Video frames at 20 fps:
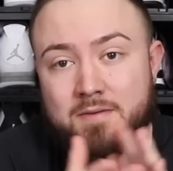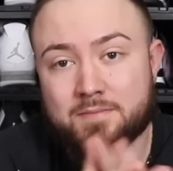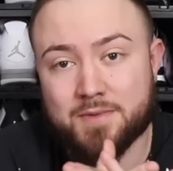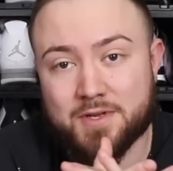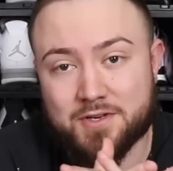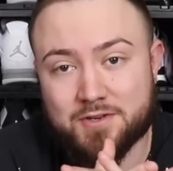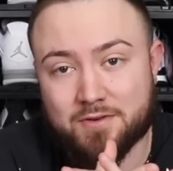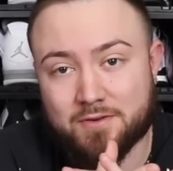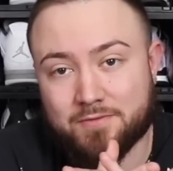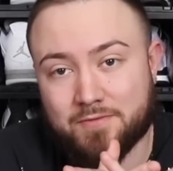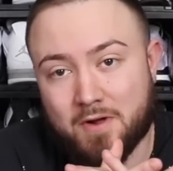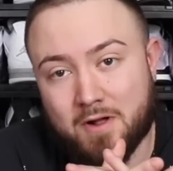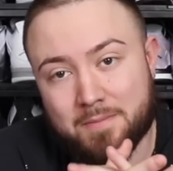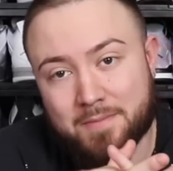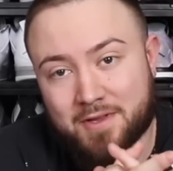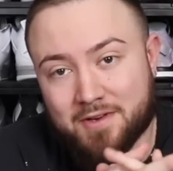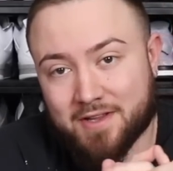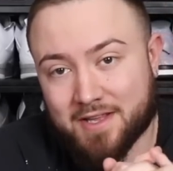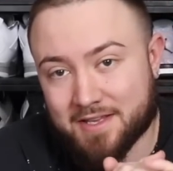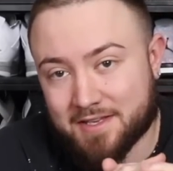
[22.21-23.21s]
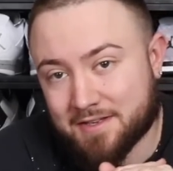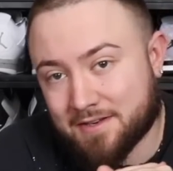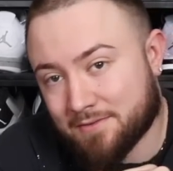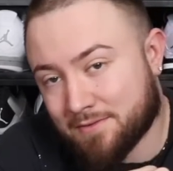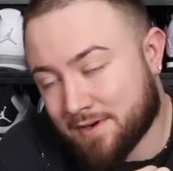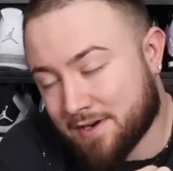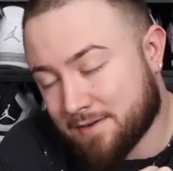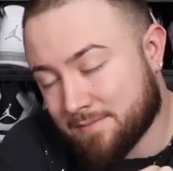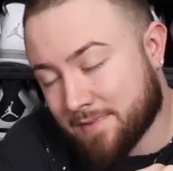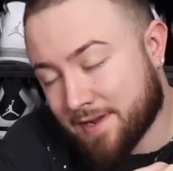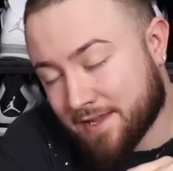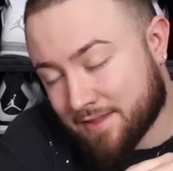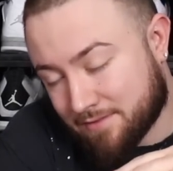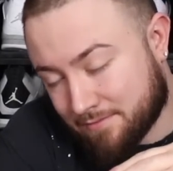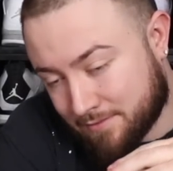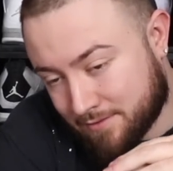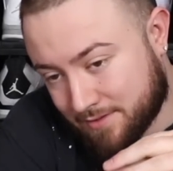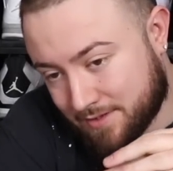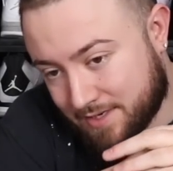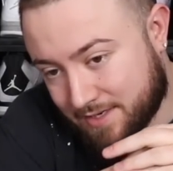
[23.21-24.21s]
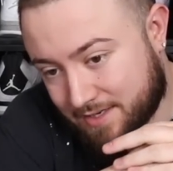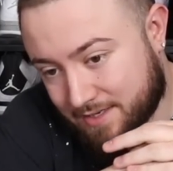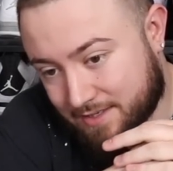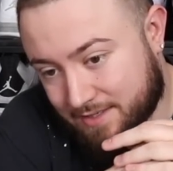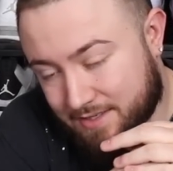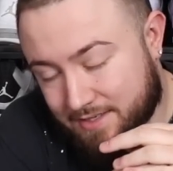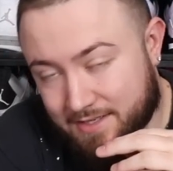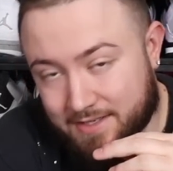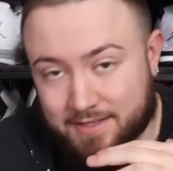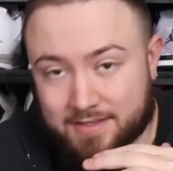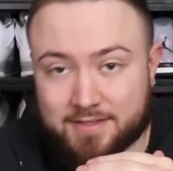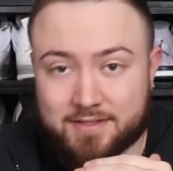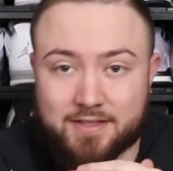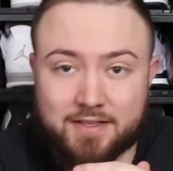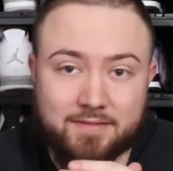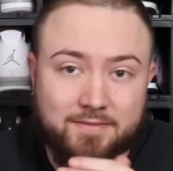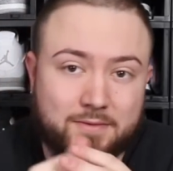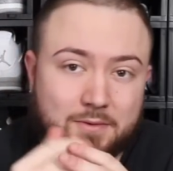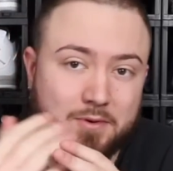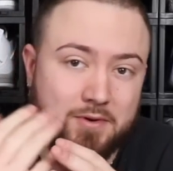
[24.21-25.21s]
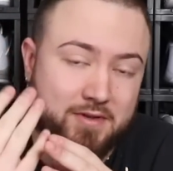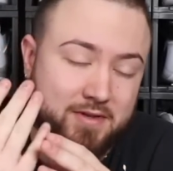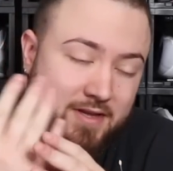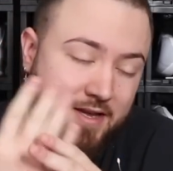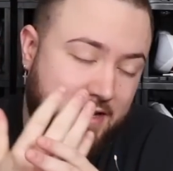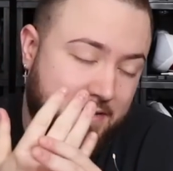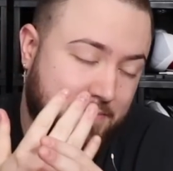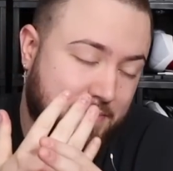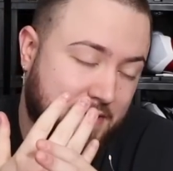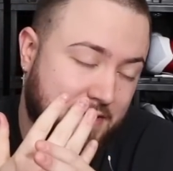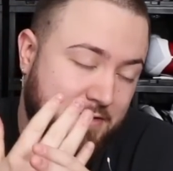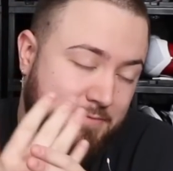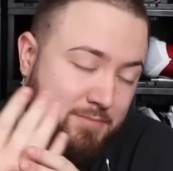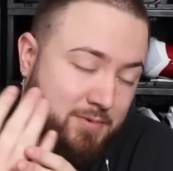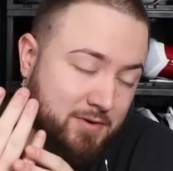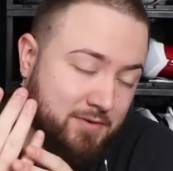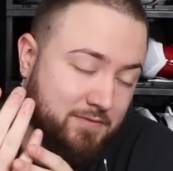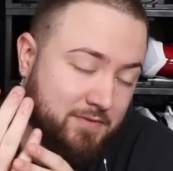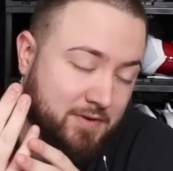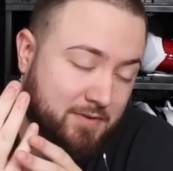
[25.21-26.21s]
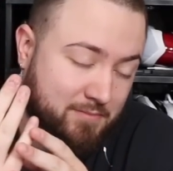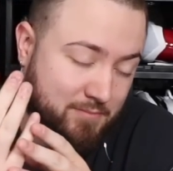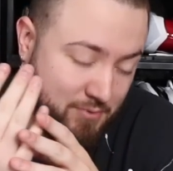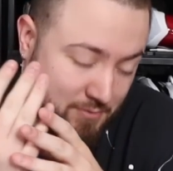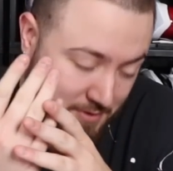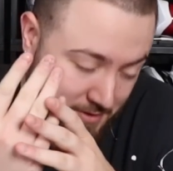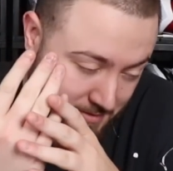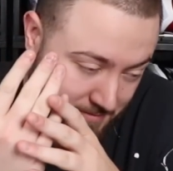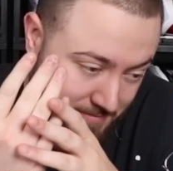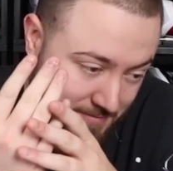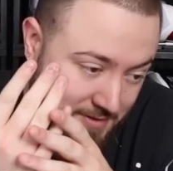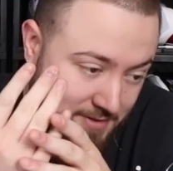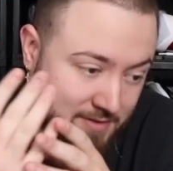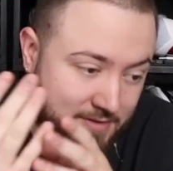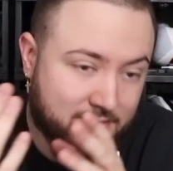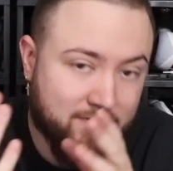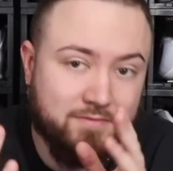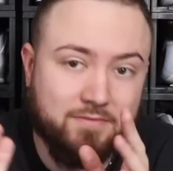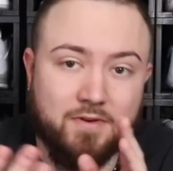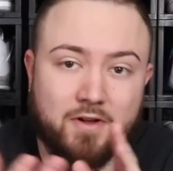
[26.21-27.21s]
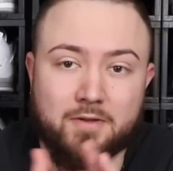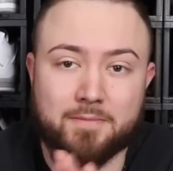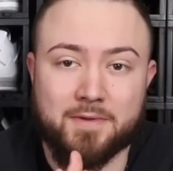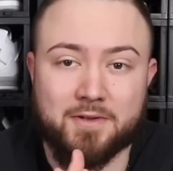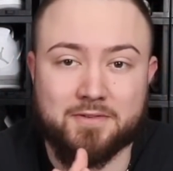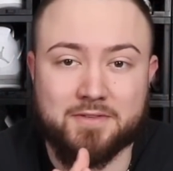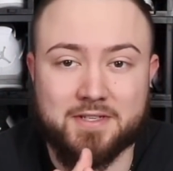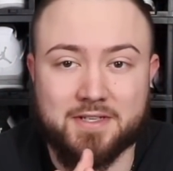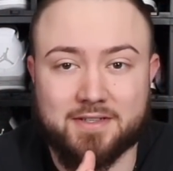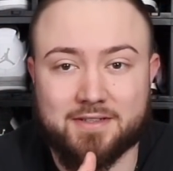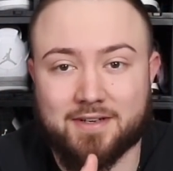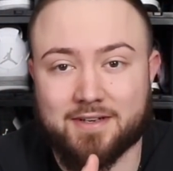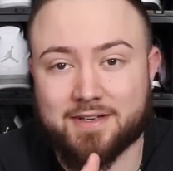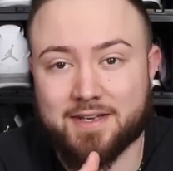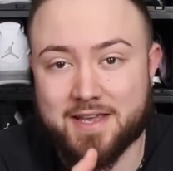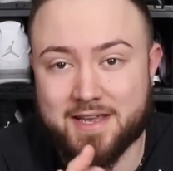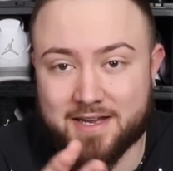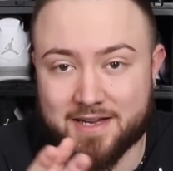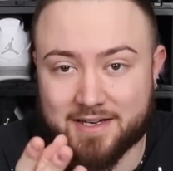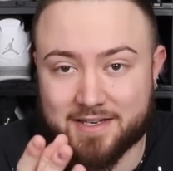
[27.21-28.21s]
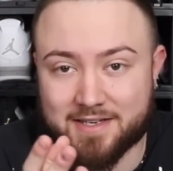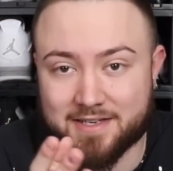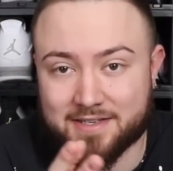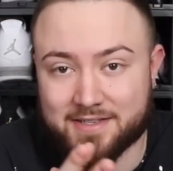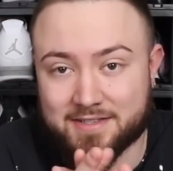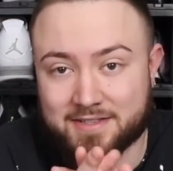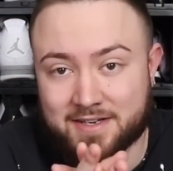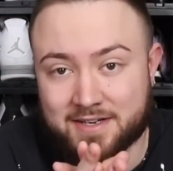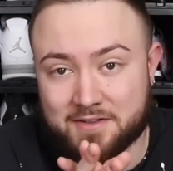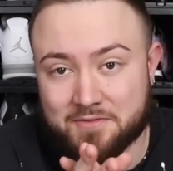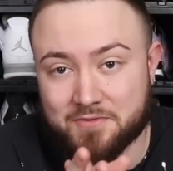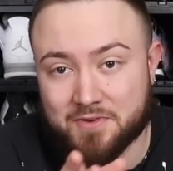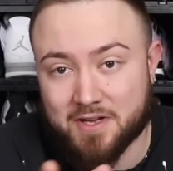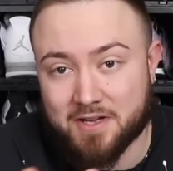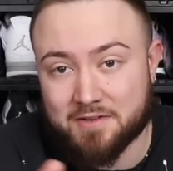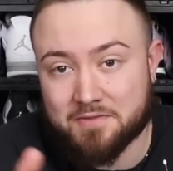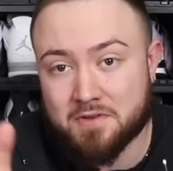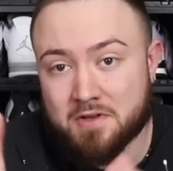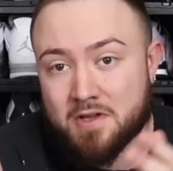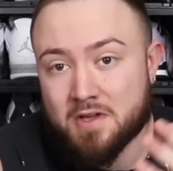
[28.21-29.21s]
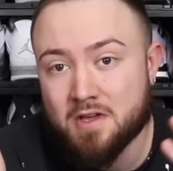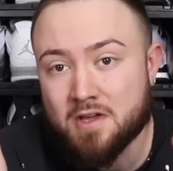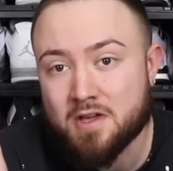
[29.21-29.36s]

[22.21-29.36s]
Be sure to follow me on Instagram at therealhegotkickz, and of course the hat page Perfectbrimz. Follow me on TikTok, HeGotKicks95.